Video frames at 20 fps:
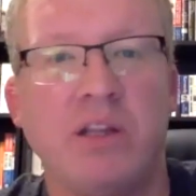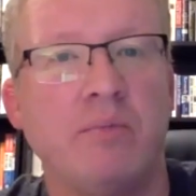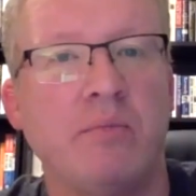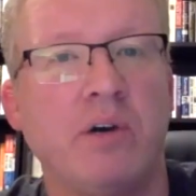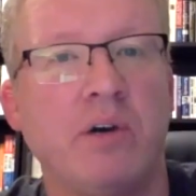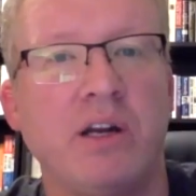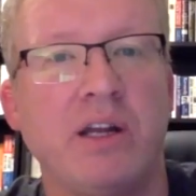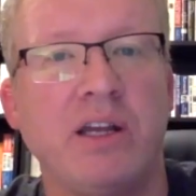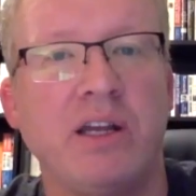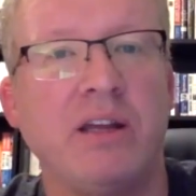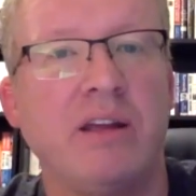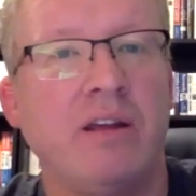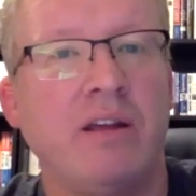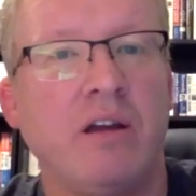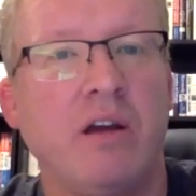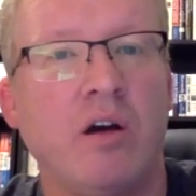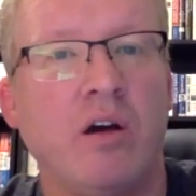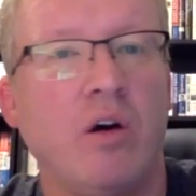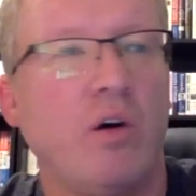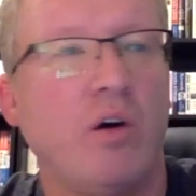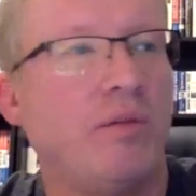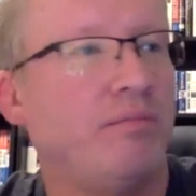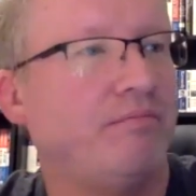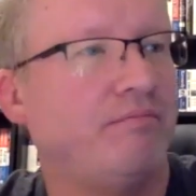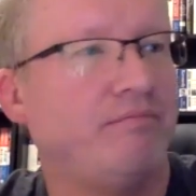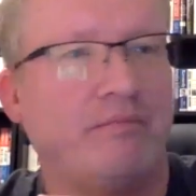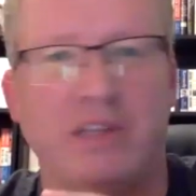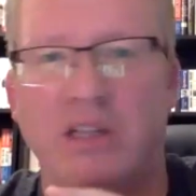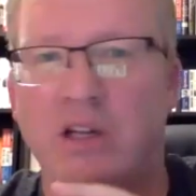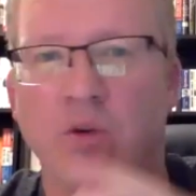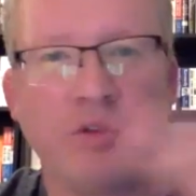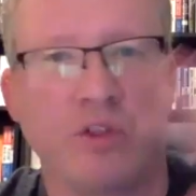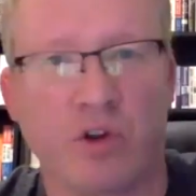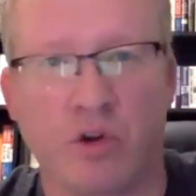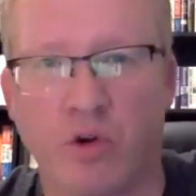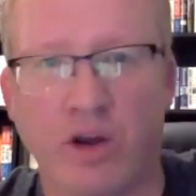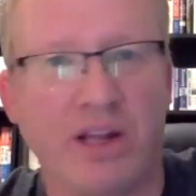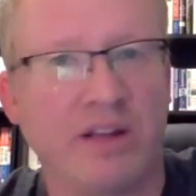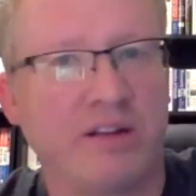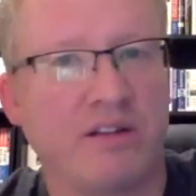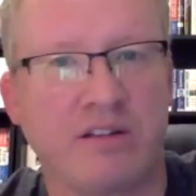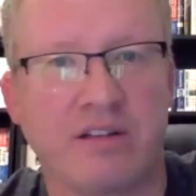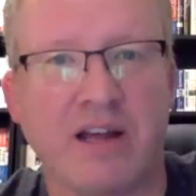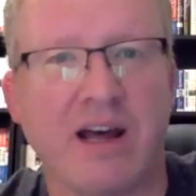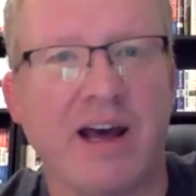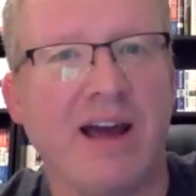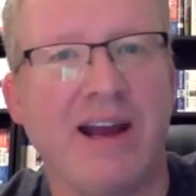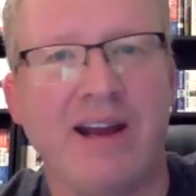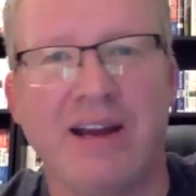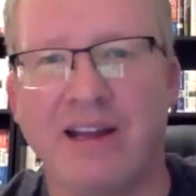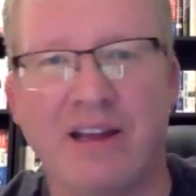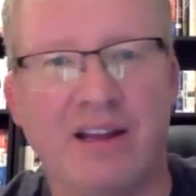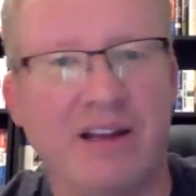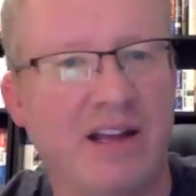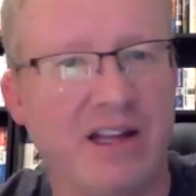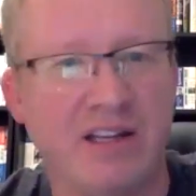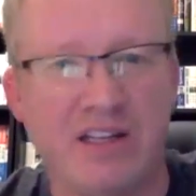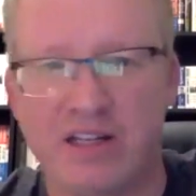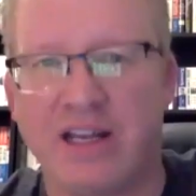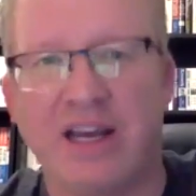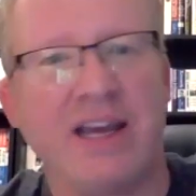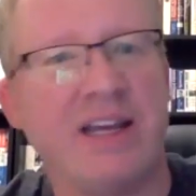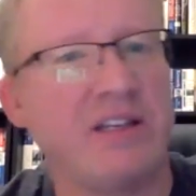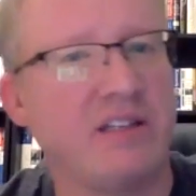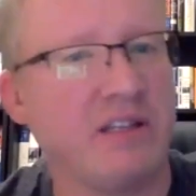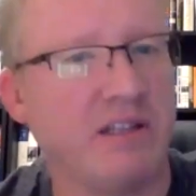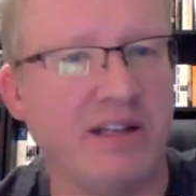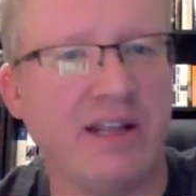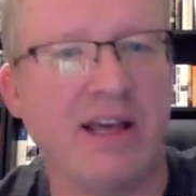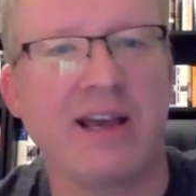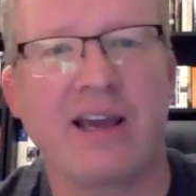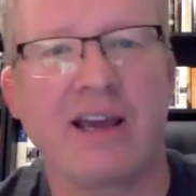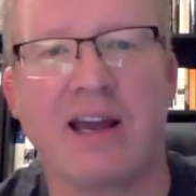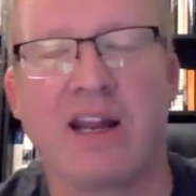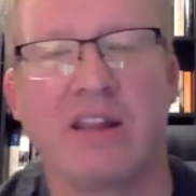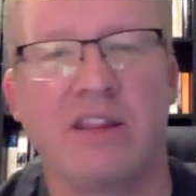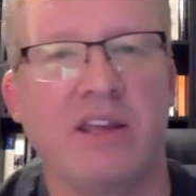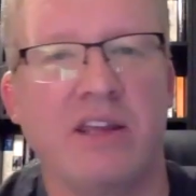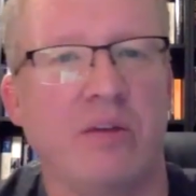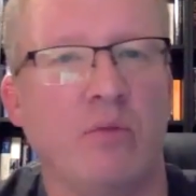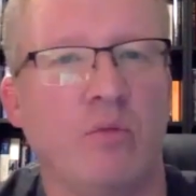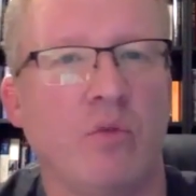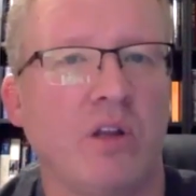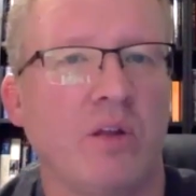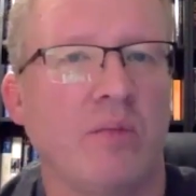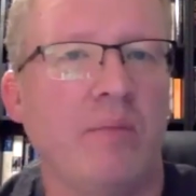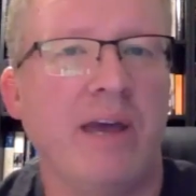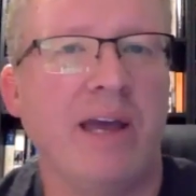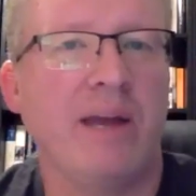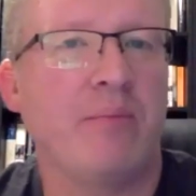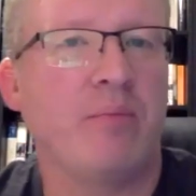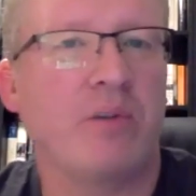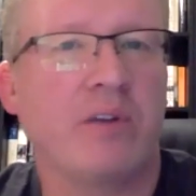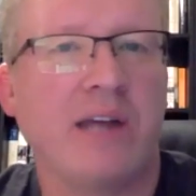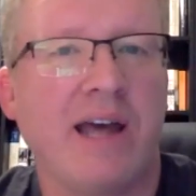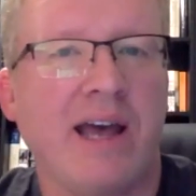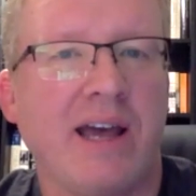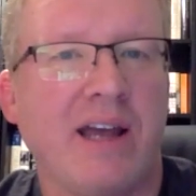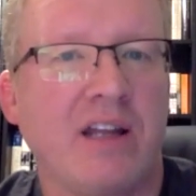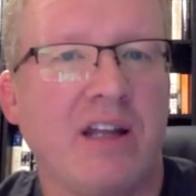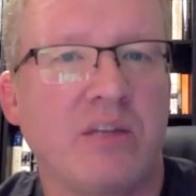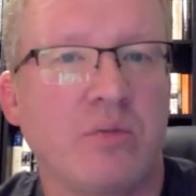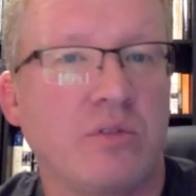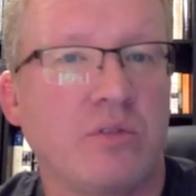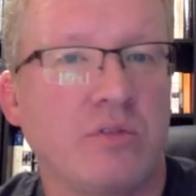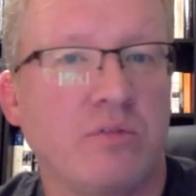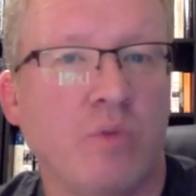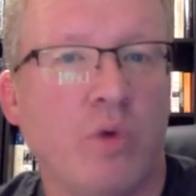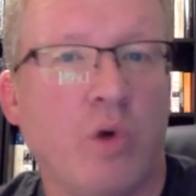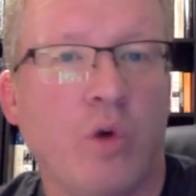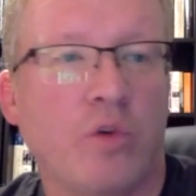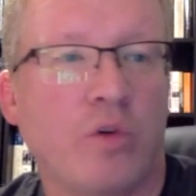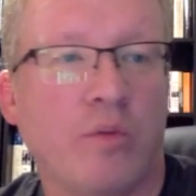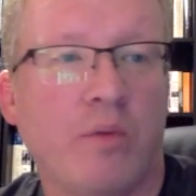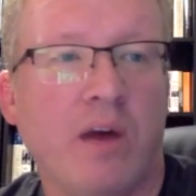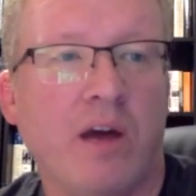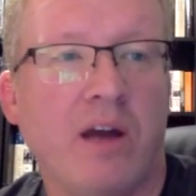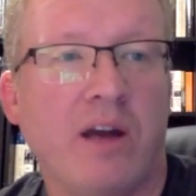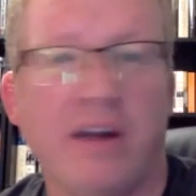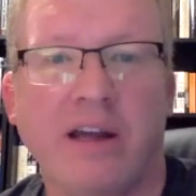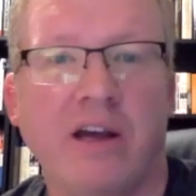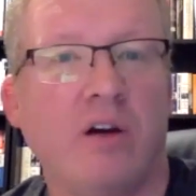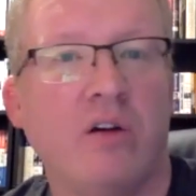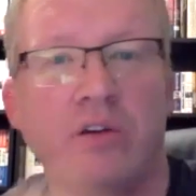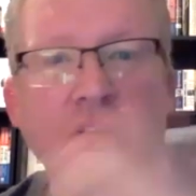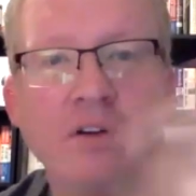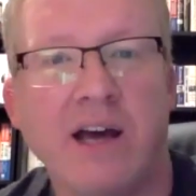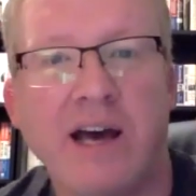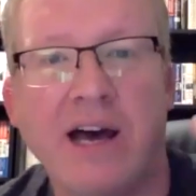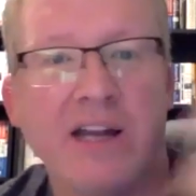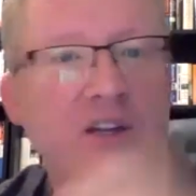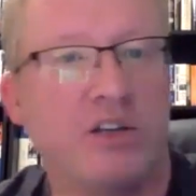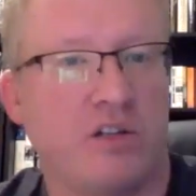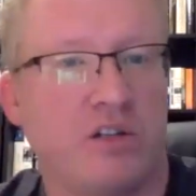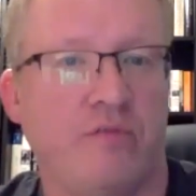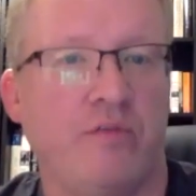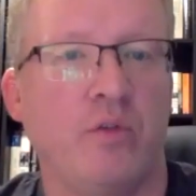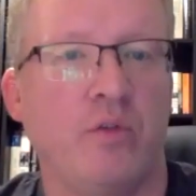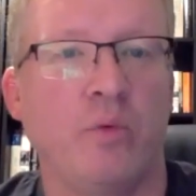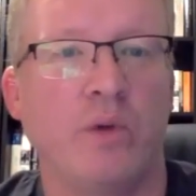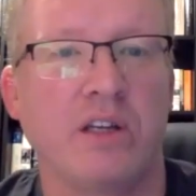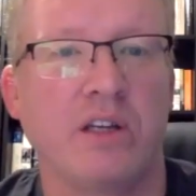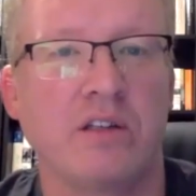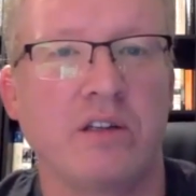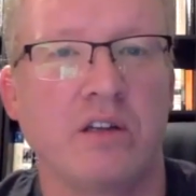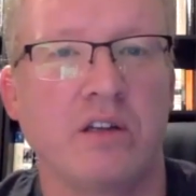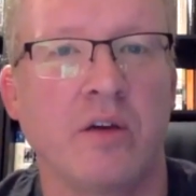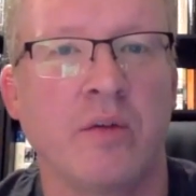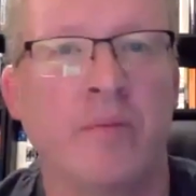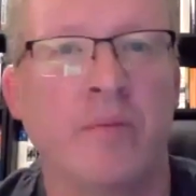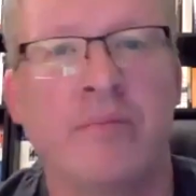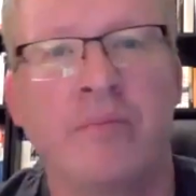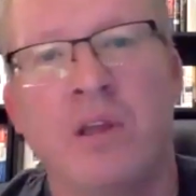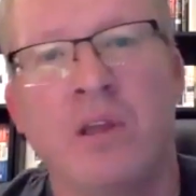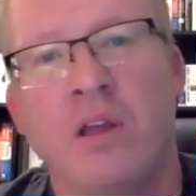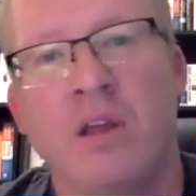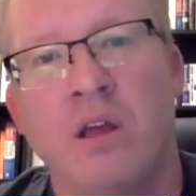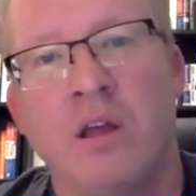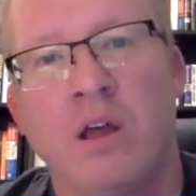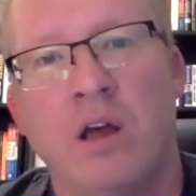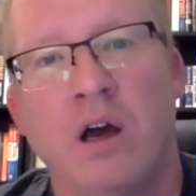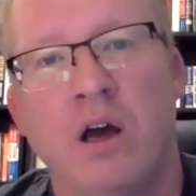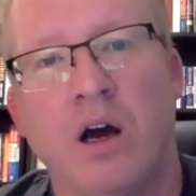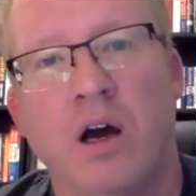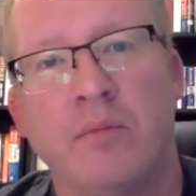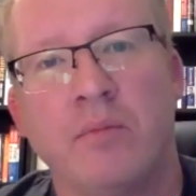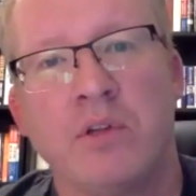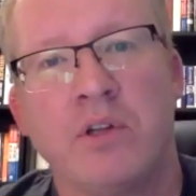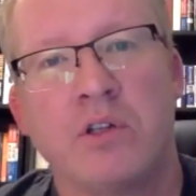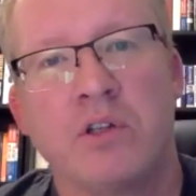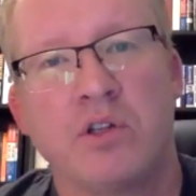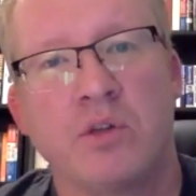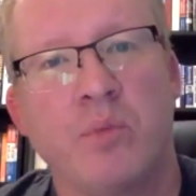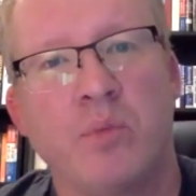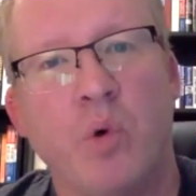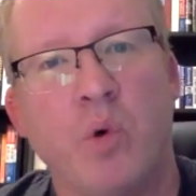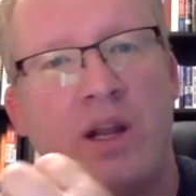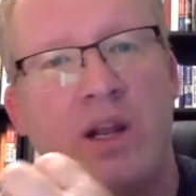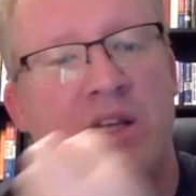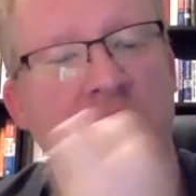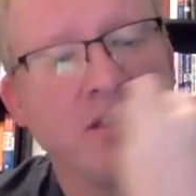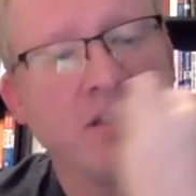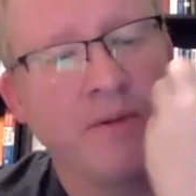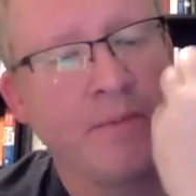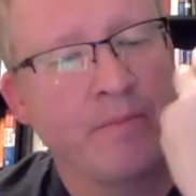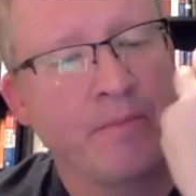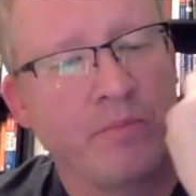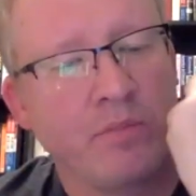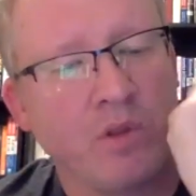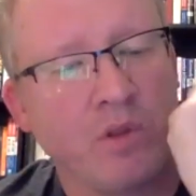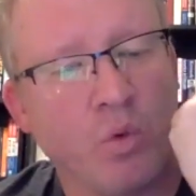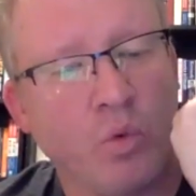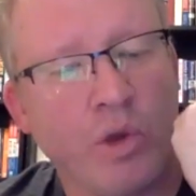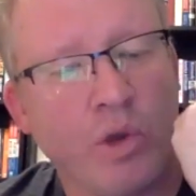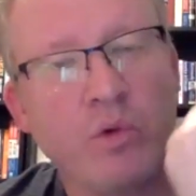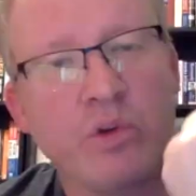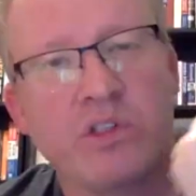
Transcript: the money on you know the Great Society and education and that kind of thing. One of the main protagonists was Walter Mondale, who died just a few weeks ago. Um, so the point is, we were